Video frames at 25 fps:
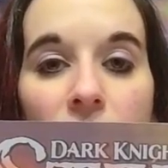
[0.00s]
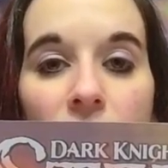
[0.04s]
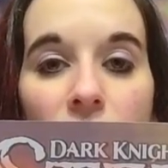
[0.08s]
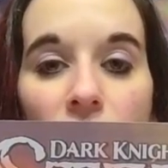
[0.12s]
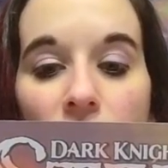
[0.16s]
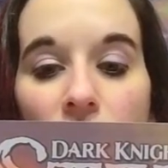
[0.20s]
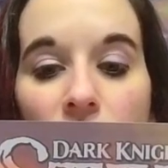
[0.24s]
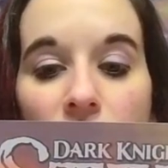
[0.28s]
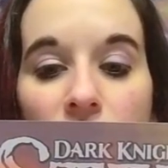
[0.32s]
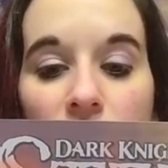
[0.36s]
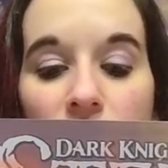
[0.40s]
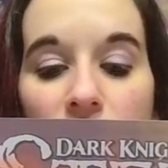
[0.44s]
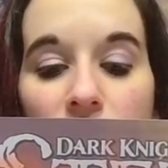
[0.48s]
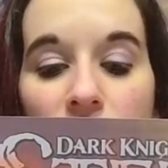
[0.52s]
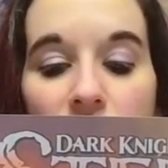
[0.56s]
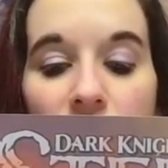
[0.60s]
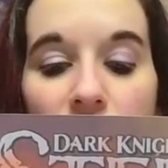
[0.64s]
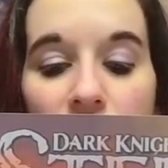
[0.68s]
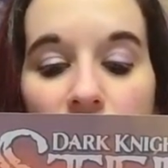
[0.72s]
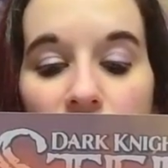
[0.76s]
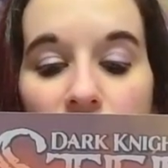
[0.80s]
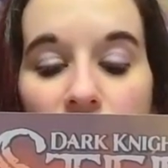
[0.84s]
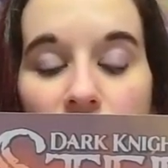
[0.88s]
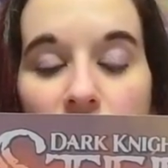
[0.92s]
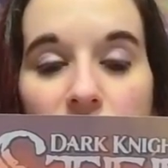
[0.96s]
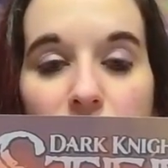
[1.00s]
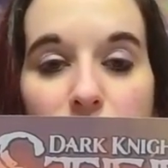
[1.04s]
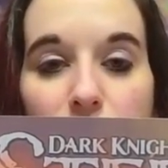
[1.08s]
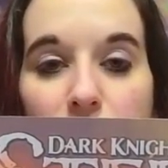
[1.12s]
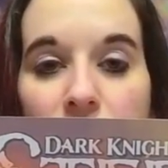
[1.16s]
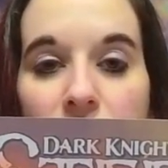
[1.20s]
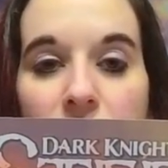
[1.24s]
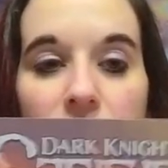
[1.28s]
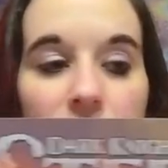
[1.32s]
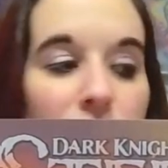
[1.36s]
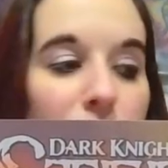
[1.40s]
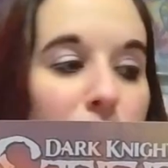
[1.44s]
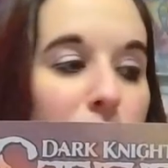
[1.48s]
Constantine is
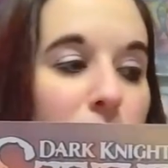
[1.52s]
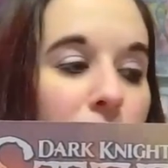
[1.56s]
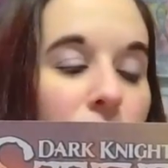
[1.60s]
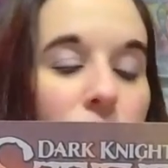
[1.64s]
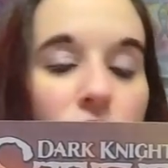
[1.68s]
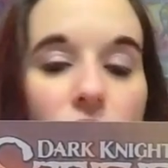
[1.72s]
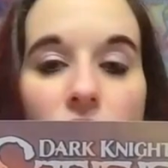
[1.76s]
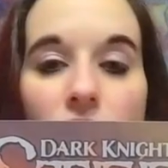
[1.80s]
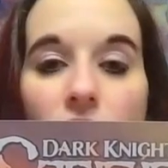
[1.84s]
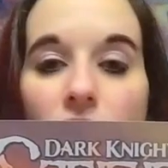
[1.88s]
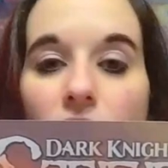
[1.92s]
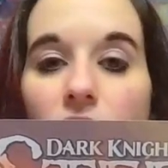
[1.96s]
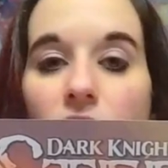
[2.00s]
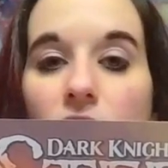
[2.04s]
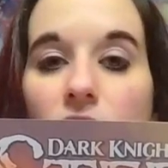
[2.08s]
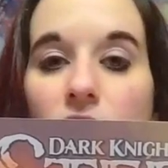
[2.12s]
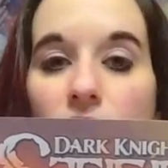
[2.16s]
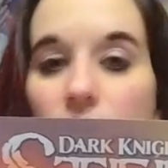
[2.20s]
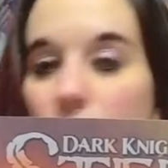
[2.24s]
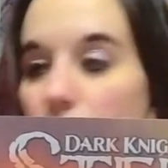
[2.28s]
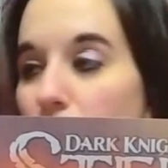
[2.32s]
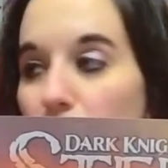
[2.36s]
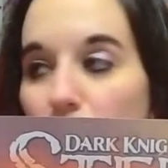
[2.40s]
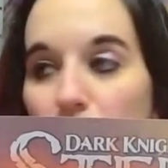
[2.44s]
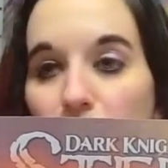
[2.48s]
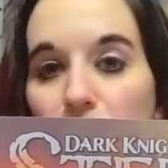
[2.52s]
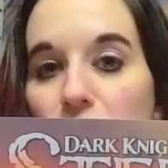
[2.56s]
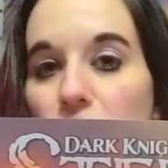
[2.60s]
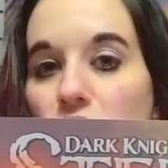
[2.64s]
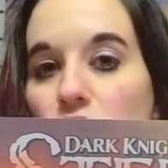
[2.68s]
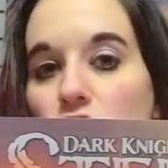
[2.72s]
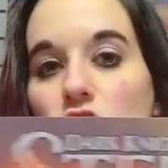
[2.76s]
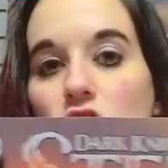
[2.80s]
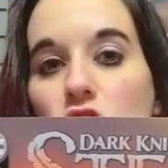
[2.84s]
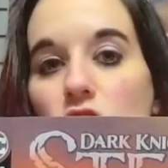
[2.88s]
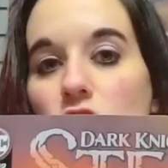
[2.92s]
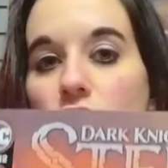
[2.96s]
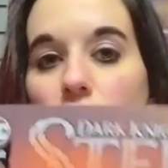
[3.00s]
messing up everything,
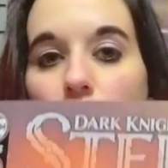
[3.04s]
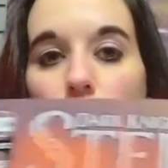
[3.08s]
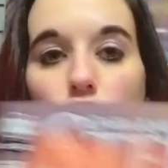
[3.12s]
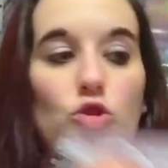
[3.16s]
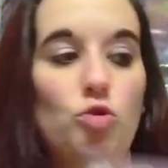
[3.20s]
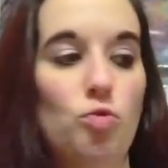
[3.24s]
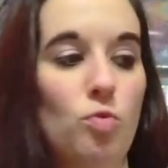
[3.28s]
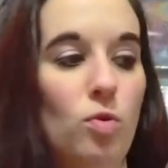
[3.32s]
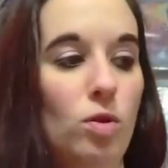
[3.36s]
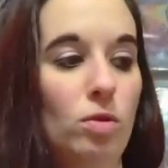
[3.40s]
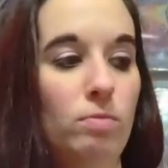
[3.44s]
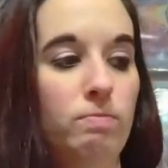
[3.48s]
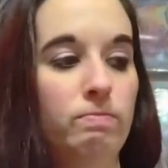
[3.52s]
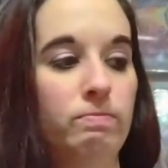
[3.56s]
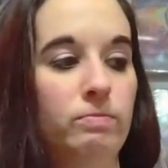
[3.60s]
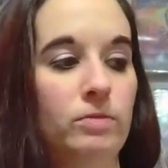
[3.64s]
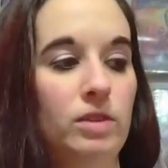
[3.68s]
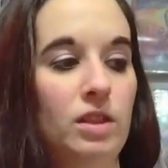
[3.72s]
just the usual.